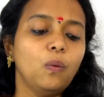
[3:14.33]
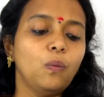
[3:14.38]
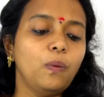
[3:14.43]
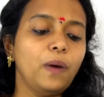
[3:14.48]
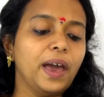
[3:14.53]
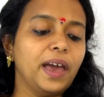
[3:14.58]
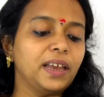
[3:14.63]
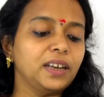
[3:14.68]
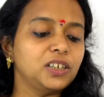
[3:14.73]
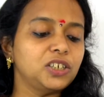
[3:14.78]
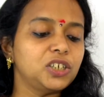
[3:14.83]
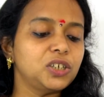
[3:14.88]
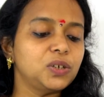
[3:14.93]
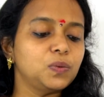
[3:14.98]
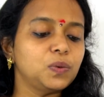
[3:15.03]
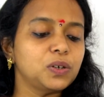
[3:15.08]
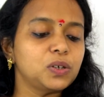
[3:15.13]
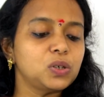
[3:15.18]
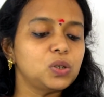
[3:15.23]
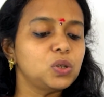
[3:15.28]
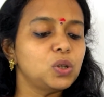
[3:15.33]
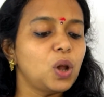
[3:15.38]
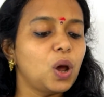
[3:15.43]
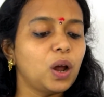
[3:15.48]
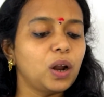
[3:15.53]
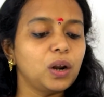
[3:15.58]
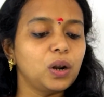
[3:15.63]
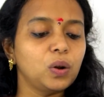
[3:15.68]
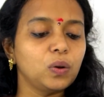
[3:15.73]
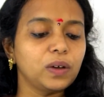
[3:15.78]
when she was
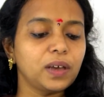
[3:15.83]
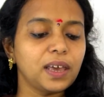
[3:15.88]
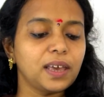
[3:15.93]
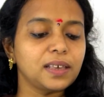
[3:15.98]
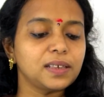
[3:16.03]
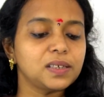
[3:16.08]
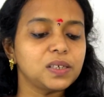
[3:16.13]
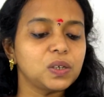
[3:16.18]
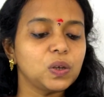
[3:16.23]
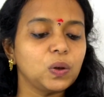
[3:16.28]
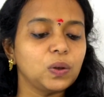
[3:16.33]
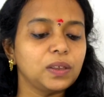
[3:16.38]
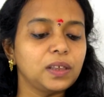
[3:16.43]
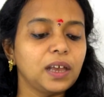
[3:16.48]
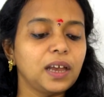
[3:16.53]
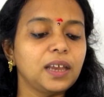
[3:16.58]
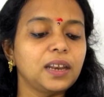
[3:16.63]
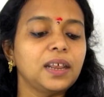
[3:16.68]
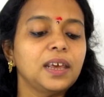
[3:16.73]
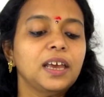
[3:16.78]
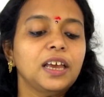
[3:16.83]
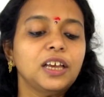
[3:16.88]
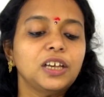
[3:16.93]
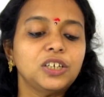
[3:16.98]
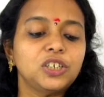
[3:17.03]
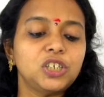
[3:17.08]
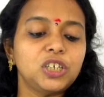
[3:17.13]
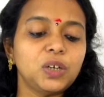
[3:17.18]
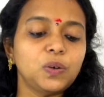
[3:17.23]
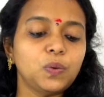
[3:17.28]
not looking so that
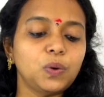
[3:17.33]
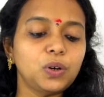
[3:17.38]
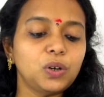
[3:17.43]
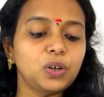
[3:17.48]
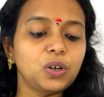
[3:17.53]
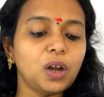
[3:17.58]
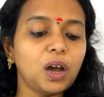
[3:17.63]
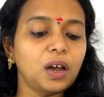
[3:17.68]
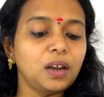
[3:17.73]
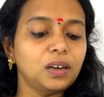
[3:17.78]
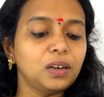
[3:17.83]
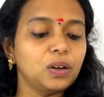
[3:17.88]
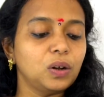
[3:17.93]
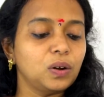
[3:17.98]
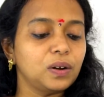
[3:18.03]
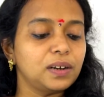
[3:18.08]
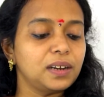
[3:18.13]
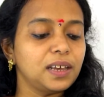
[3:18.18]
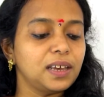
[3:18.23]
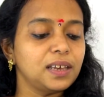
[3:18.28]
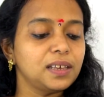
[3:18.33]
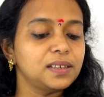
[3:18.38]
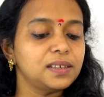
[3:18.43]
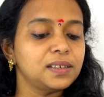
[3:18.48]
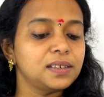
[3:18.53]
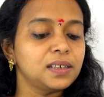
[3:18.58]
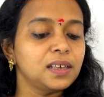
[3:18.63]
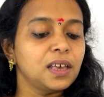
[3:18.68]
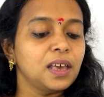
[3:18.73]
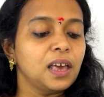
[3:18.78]
she would not notice.
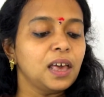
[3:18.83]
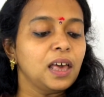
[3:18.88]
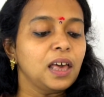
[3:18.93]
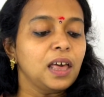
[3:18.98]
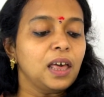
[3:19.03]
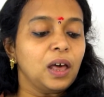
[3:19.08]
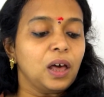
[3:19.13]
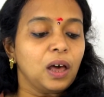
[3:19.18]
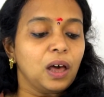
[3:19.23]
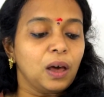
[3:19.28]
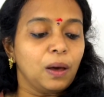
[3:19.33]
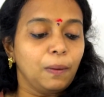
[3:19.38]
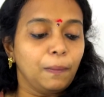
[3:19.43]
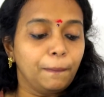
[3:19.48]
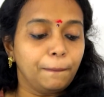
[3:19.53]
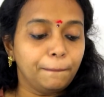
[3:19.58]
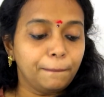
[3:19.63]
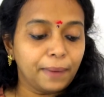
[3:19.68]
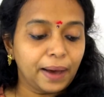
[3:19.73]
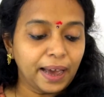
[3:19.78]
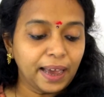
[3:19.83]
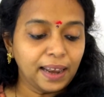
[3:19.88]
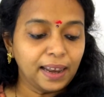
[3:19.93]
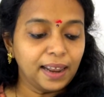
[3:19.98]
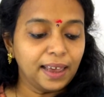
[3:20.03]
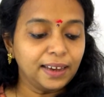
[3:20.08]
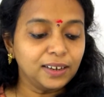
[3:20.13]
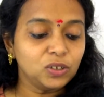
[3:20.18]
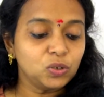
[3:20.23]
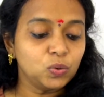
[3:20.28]
My
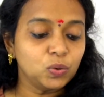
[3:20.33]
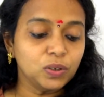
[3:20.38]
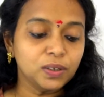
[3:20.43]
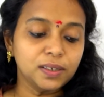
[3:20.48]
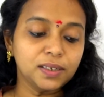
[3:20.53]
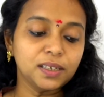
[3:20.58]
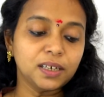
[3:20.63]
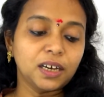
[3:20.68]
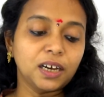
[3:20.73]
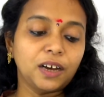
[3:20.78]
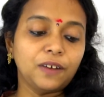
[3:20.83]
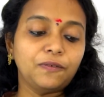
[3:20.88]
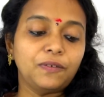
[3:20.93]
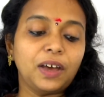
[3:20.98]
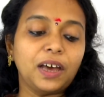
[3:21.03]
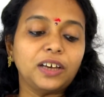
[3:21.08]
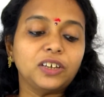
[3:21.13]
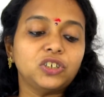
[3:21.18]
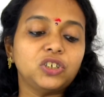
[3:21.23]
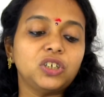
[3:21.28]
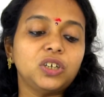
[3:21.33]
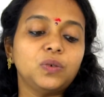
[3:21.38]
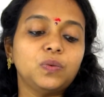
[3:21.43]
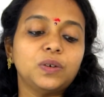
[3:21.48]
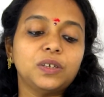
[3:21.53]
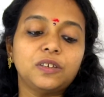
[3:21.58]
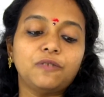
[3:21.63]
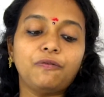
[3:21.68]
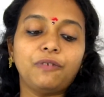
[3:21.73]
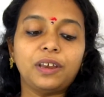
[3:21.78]
lunch was served as she
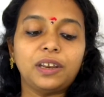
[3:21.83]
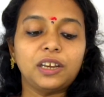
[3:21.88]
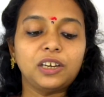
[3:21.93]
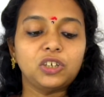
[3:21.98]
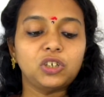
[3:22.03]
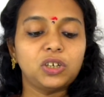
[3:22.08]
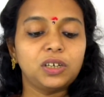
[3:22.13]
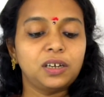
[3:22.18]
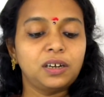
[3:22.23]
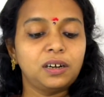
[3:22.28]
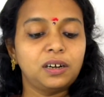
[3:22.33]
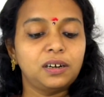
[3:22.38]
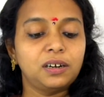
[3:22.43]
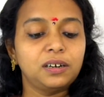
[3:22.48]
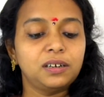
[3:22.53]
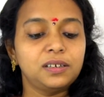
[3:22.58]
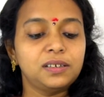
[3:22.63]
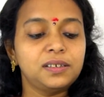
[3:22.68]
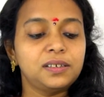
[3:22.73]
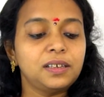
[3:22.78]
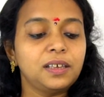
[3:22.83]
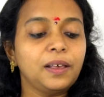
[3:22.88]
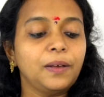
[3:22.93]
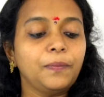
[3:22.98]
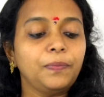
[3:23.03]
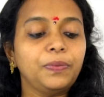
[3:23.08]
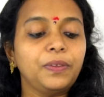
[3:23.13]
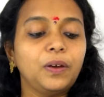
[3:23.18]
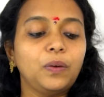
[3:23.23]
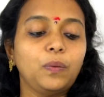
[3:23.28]
was finishing hers.
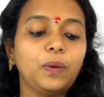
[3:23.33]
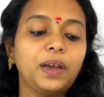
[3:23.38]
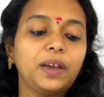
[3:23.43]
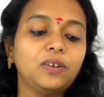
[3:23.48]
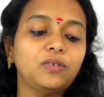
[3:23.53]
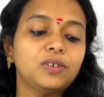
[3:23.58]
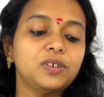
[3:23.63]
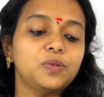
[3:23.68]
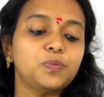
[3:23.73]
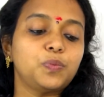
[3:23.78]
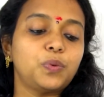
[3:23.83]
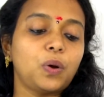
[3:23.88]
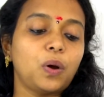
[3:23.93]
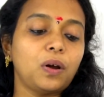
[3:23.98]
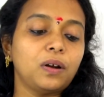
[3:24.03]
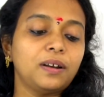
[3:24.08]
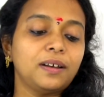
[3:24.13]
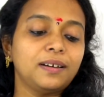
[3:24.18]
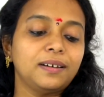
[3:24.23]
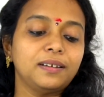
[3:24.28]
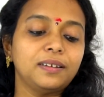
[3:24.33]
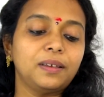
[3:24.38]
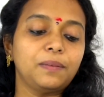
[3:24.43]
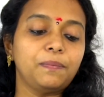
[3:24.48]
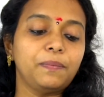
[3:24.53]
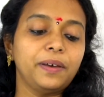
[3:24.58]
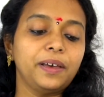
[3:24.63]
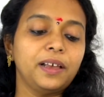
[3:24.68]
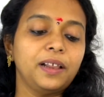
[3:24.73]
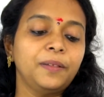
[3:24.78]
The waitress brought her the
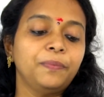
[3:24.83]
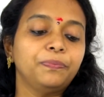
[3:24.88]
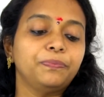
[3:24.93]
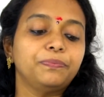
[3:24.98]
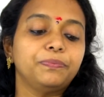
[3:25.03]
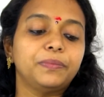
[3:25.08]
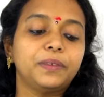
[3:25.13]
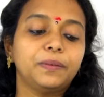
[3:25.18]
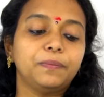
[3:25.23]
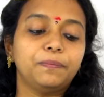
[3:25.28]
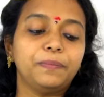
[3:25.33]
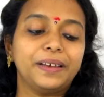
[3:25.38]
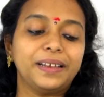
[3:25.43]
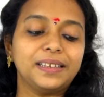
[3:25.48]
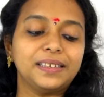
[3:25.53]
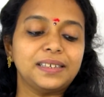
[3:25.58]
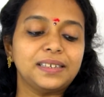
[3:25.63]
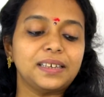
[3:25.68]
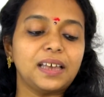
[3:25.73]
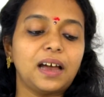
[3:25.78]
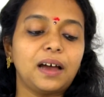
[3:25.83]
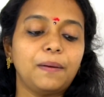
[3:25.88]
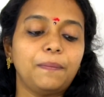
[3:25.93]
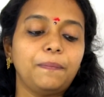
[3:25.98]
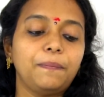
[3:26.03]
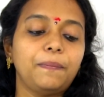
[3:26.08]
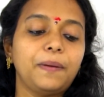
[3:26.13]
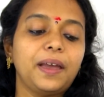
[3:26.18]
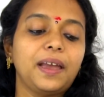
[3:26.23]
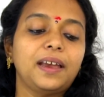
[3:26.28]
bill. Bills are
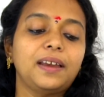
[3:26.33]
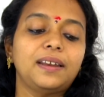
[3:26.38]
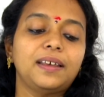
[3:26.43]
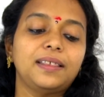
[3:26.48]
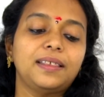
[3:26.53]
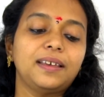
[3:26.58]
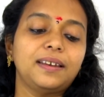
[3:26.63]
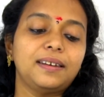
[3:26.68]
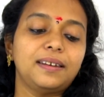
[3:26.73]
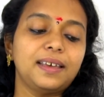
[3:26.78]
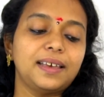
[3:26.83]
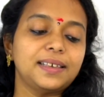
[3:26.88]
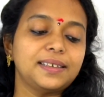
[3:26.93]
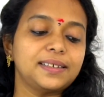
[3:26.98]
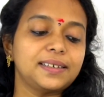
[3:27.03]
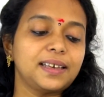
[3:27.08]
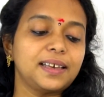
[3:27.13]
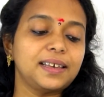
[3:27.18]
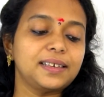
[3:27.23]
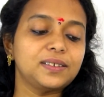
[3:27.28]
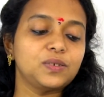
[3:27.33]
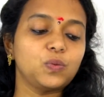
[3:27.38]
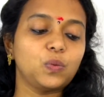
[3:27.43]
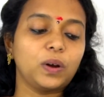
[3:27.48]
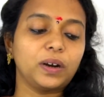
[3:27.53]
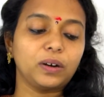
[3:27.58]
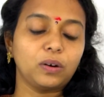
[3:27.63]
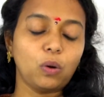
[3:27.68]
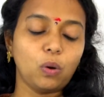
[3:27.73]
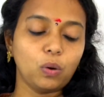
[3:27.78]
paid at the desk as
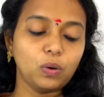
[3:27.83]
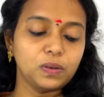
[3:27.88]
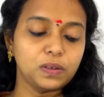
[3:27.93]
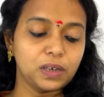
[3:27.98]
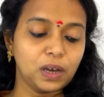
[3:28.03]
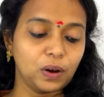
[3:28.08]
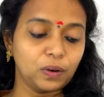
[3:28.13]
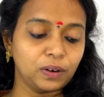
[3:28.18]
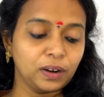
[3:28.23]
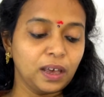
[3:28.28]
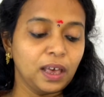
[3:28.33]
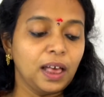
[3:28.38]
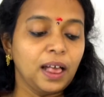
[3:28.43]
one goes out.